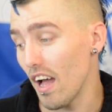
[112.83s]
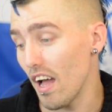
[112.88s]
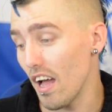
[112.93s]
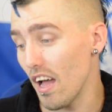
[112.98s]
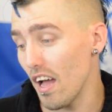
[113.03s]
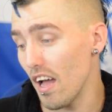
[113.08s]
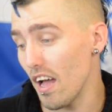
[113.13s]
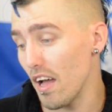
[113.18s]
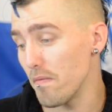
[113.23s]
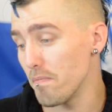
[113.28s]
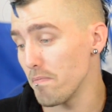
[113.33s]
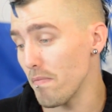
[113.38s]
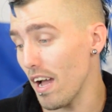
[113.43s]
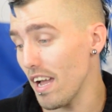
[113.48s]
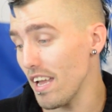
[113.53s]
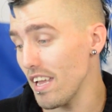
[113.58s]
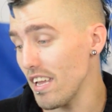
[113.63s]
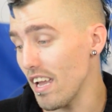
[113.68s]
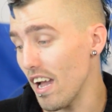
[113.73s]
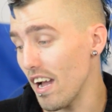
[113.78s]

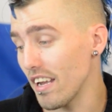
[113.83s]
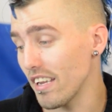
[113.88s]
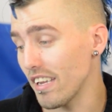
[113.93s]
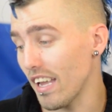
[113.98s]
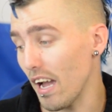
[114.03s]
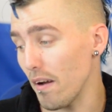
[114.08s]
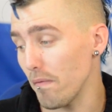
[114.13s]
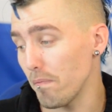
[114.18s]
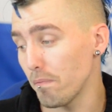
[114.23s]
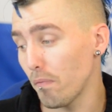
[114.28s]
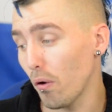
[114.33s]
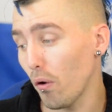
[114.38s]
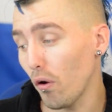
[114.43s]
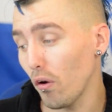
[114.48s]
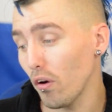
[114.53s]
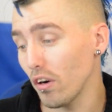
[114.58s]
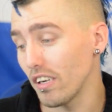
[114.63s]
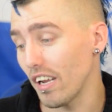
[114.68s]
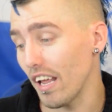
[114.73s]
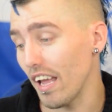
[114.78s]
May get
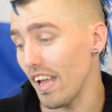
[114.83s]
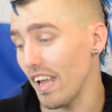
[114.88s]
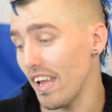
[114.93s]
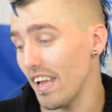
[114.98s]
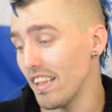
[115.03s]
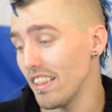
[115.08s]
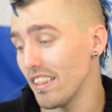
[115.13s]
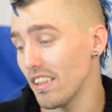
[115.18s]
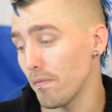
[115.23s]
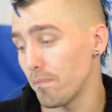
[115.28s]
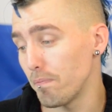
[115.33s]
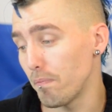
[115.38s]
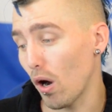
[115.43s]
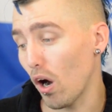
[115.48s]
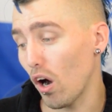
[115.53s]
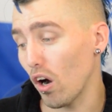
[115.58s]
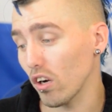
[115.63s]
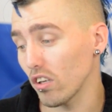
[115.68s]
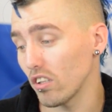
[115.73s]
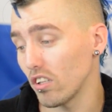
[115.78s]
pushed in the
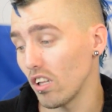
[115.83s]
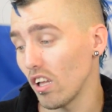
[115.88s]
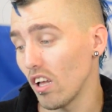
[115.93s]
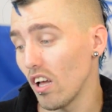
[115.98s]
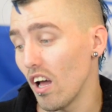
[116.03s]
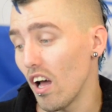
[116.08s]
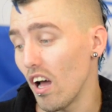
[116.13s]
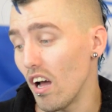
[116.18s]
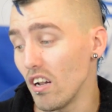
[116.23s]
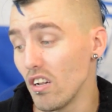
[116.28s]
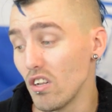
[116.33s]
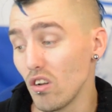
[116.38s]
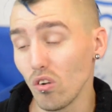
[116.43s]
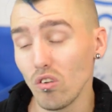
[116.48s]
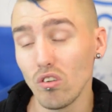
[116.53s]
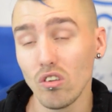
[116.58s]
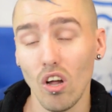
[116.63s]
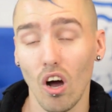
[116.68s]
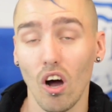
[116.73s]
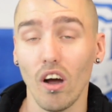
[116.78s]
box and
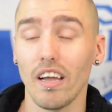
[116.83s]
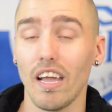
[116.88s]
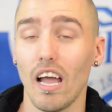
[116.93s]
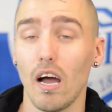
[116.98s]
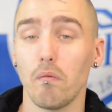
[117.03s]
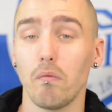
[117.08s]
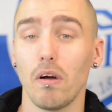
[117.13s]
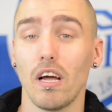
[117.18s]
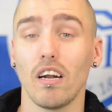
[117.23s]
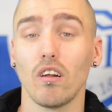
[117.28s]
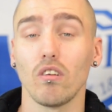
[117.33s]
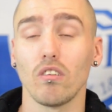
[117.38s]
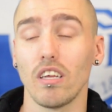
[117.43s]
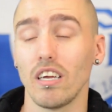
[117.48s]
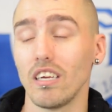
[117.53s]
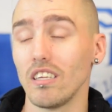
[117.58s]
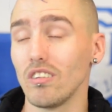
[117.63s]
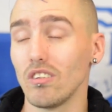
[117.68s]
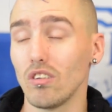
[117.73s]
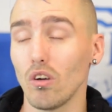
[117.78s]
does not get a
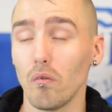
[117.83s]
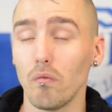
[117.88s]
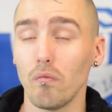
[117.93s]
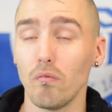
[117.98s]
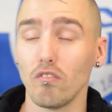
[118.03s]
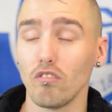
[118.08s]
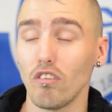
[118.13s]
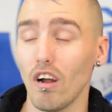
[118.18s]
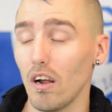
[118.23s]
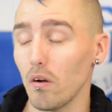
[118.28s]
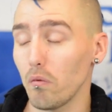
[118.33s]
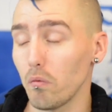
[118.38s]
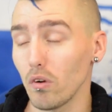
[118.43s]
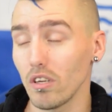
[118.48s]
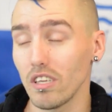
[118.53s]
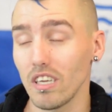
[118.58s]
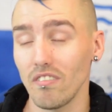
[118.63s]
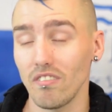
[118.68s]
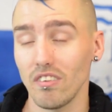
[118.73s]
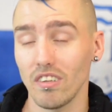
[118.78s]
penalty. Some ref
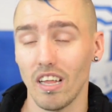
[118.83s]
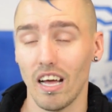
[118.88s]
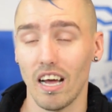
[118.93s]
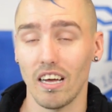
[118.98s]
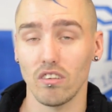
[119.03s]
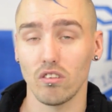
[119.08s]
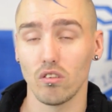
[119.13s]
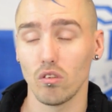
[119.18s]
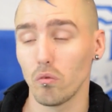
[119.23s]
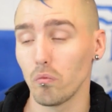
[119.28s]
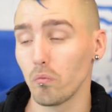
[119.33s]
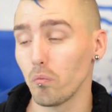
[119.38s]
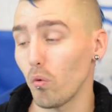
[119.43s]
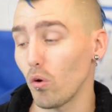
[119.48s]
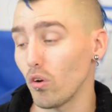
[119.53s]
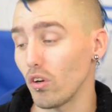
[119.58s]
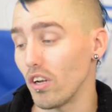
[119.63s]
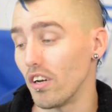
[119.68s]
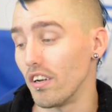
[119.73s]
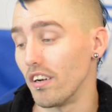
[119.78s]
would give her that, some
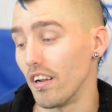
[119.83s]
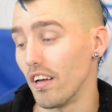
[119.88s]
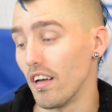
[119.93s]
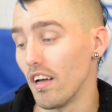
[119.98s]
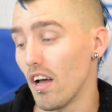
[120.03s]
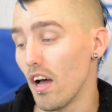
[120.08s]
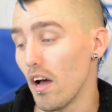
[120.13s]
wouldn't.